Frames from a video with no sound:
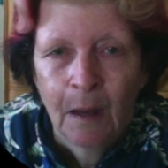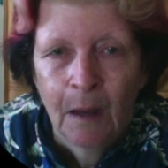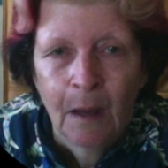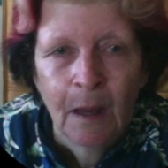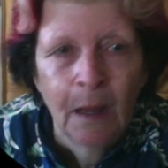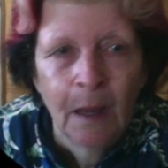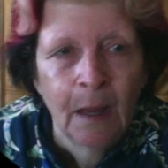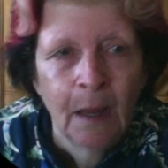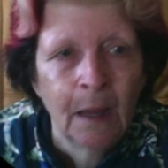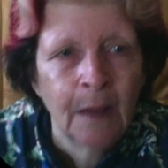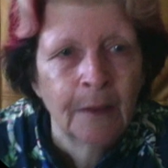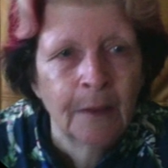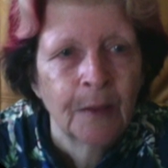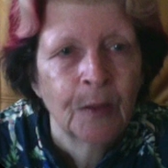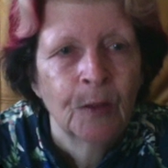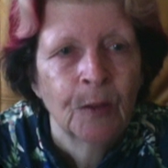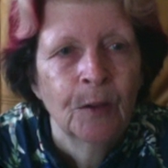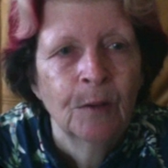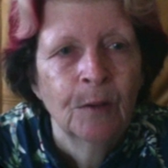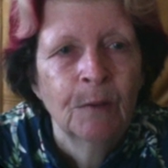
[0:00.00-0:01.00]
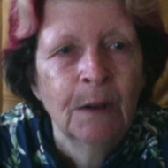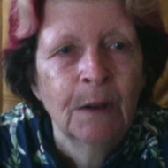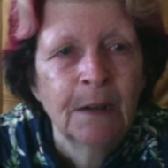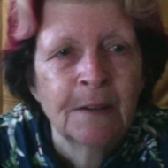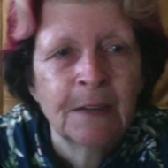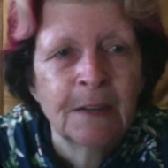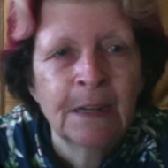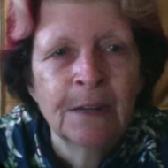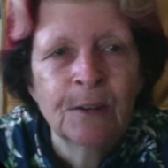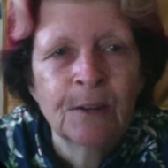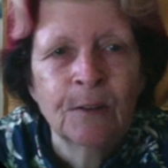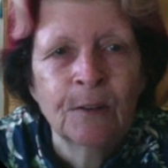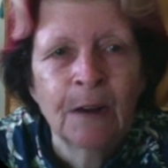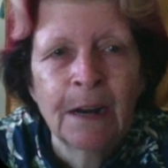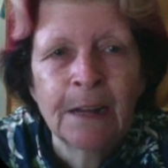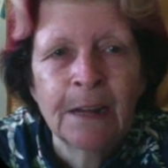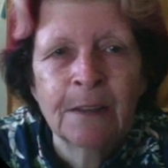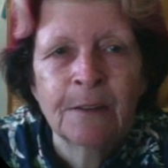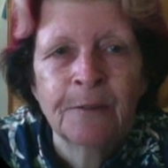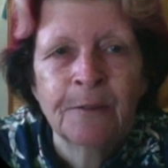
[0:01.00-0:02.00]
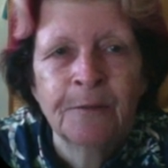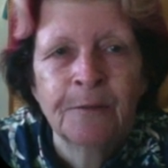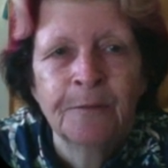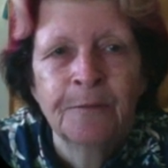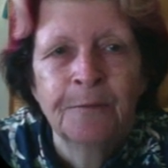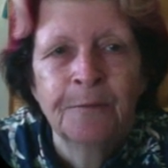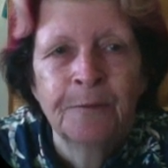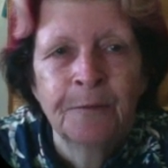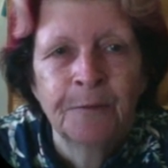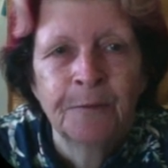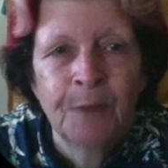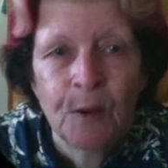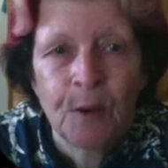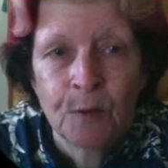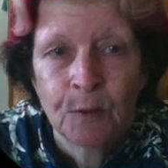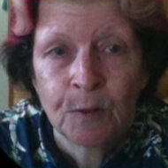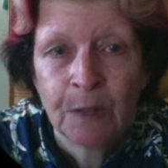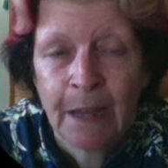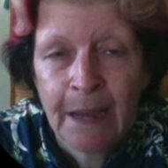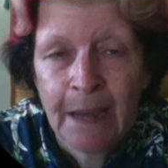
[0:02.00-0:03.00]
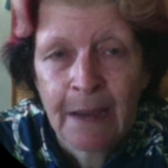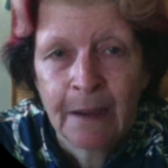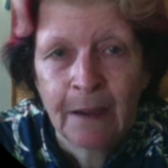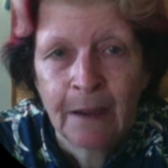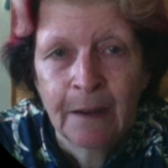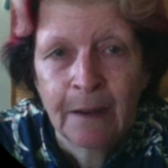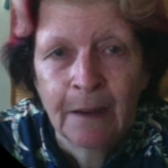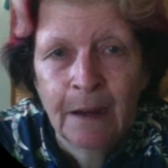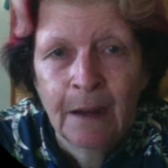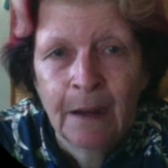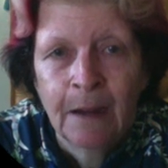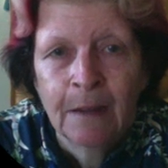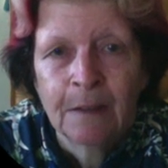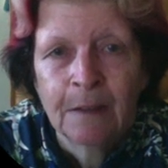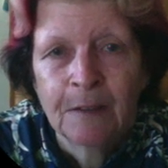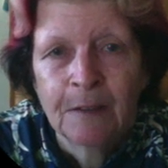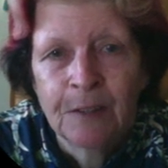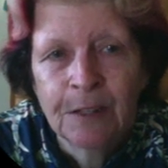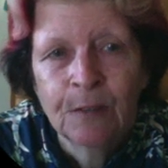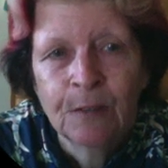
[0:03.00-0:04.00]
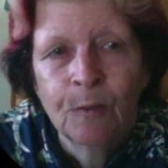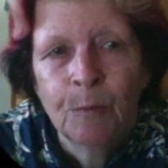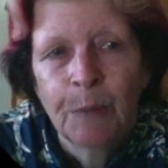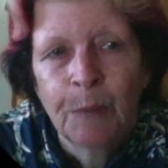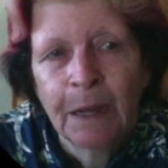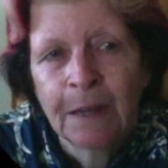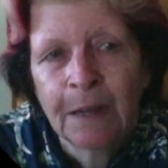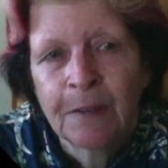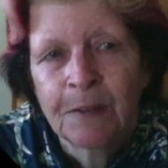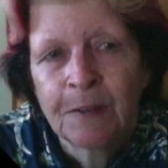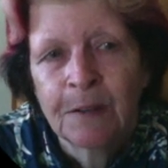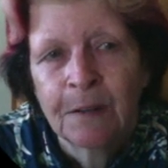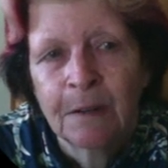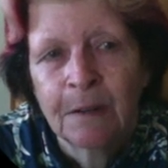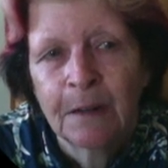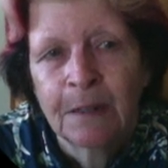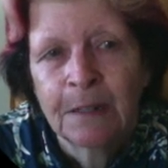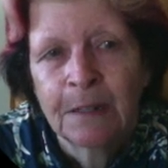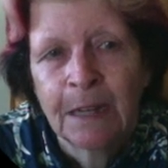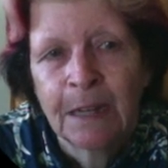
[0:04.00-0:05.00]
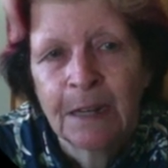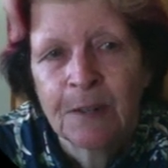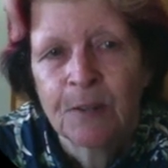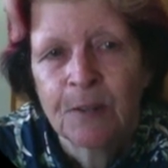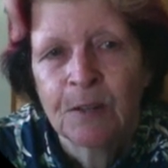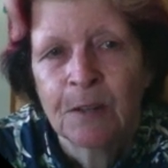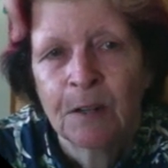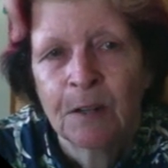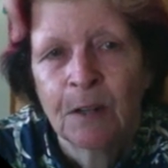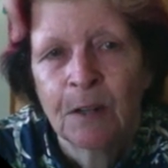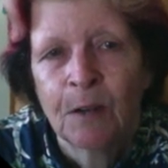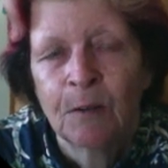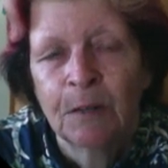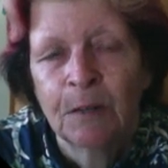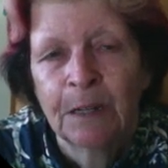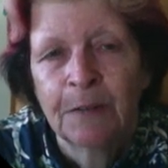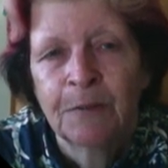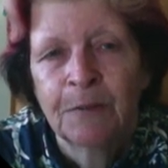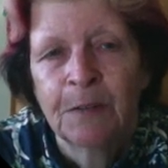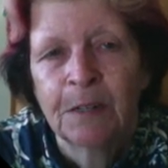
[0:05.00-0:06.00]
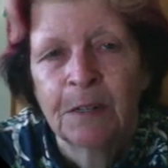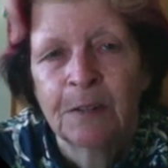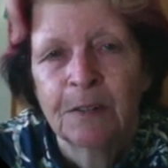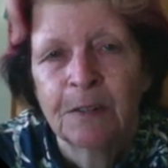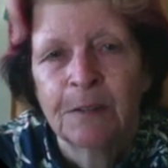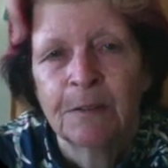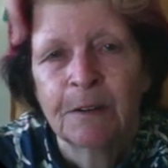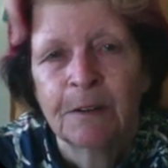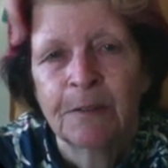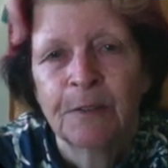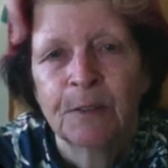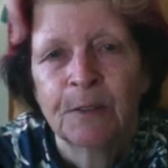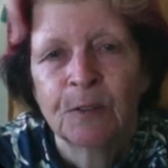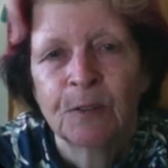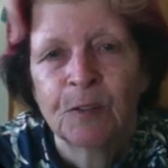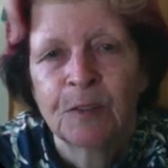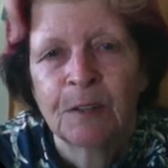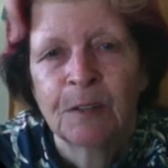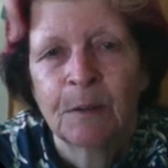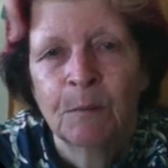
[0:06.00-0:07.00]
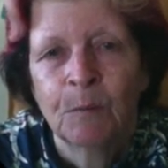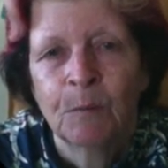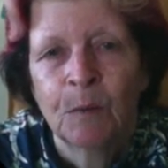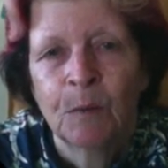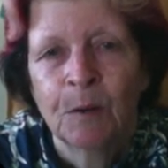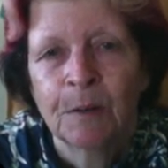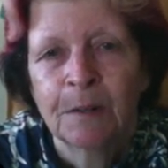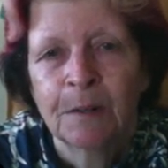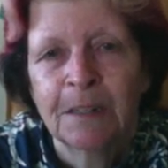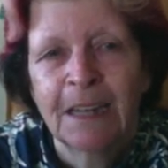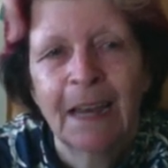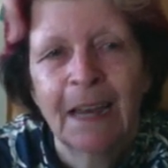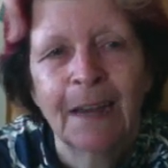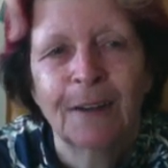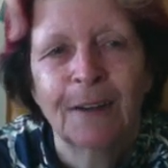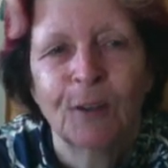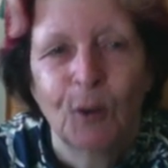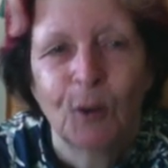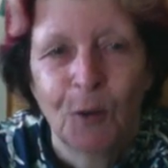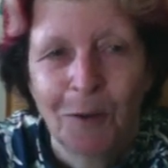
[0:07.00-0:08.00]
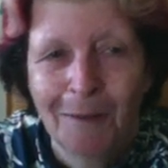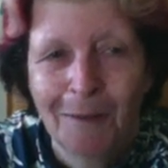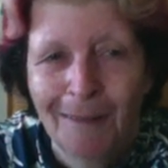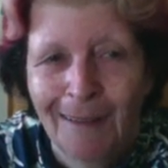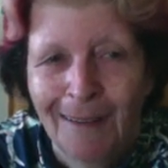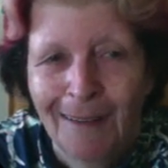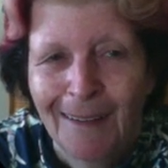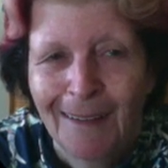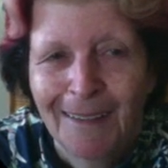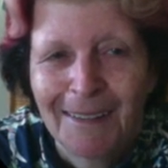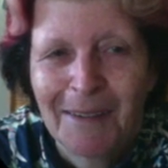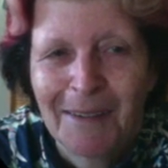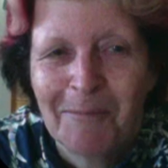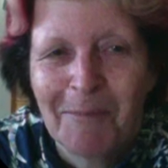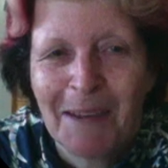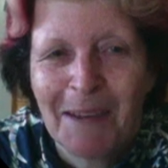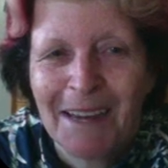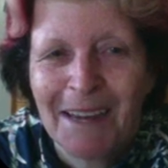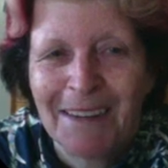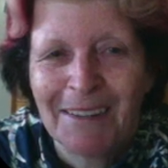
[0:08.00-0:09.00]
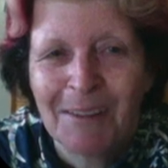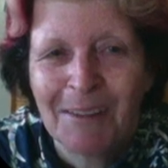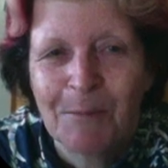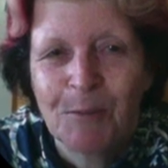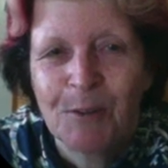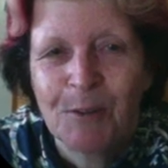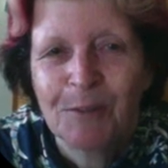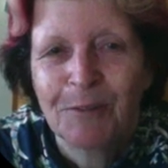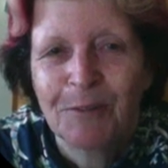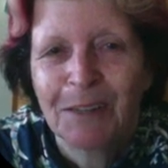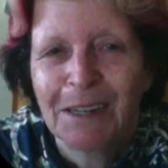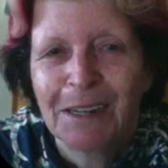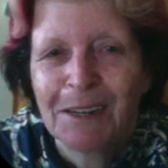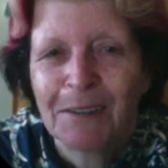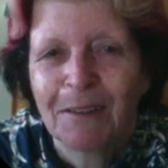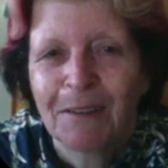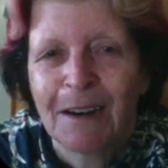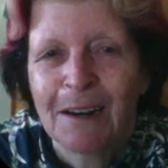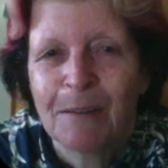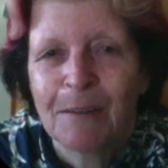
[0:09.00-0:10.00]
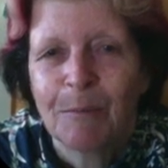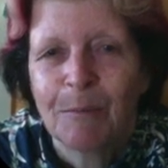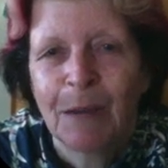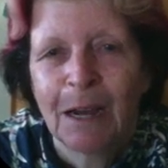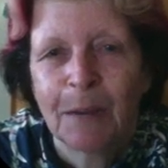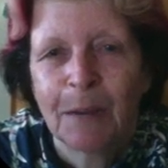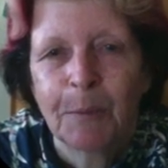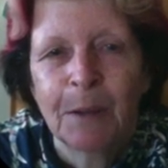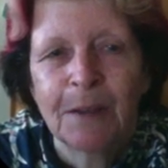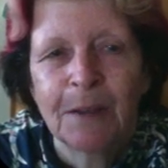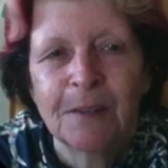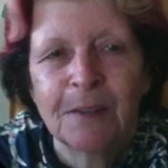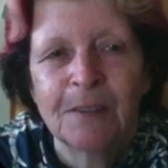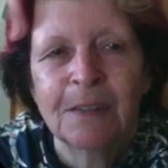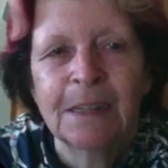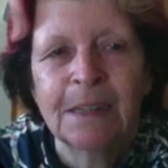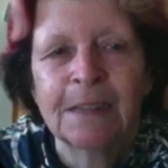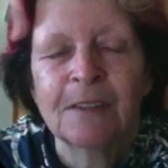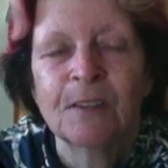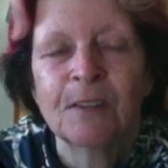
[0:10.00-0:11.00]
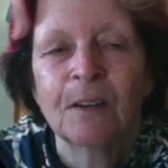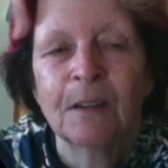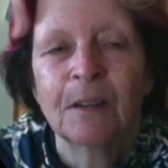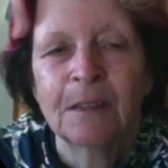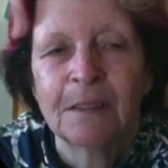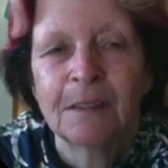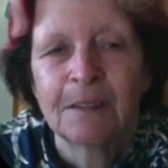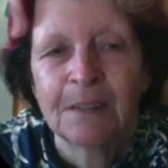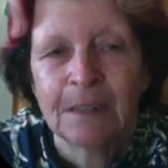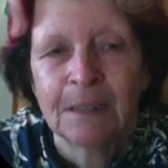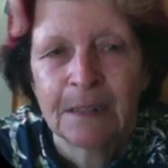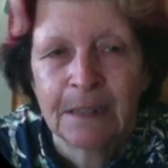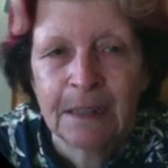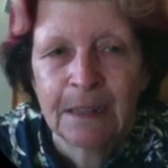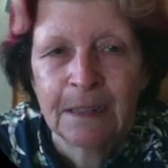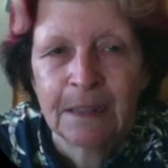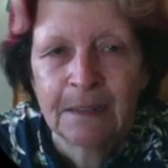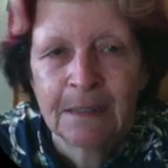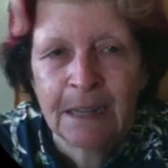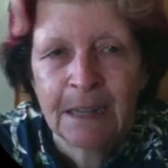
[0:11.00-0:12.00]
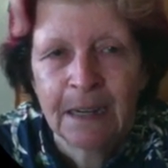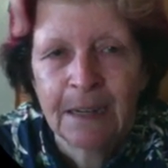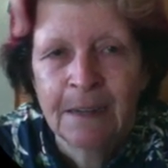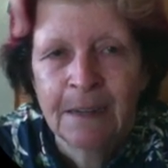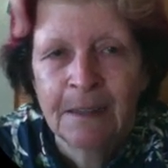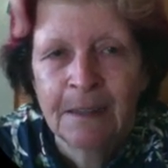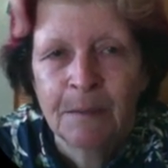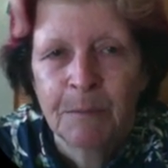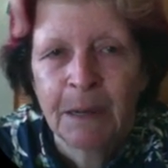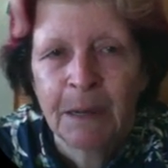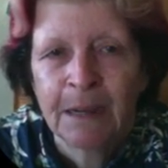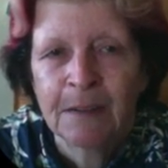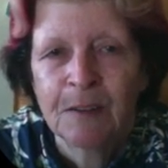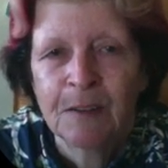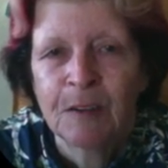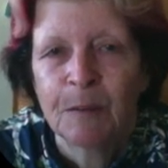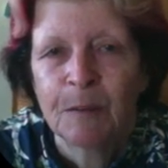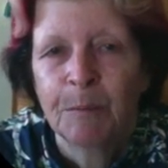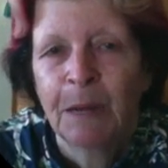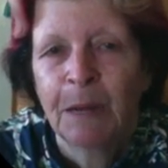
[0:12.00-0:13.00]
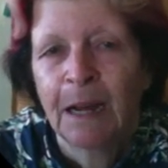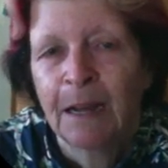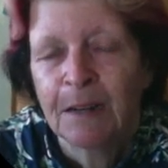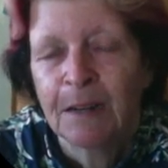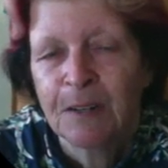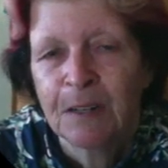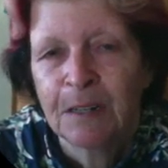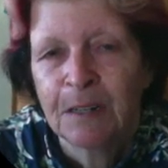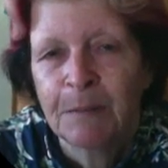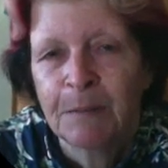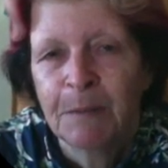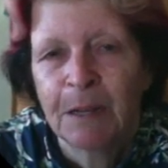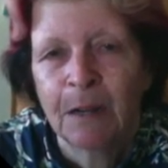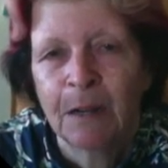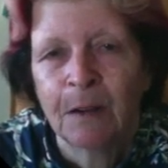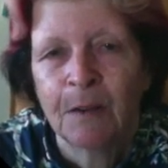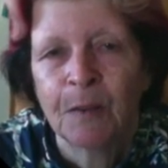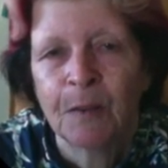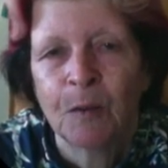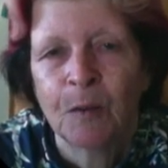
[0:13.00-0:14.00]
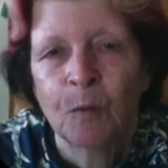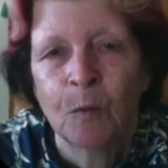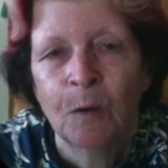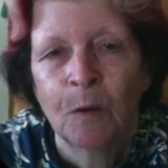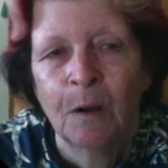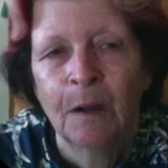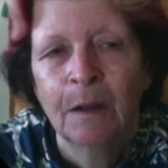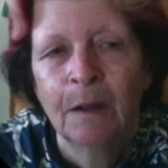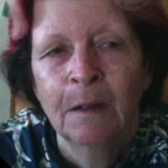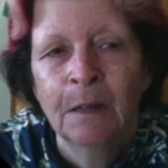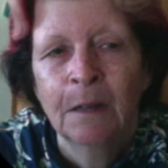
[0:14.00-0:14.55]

And the third one is integrating the focal anchor. The single Banksia attached to the lower left exterior feels somewhat tacked on compared to the beautifully integrated bark pieces inside the cylinder. Tucking the Banksia partially behind the wire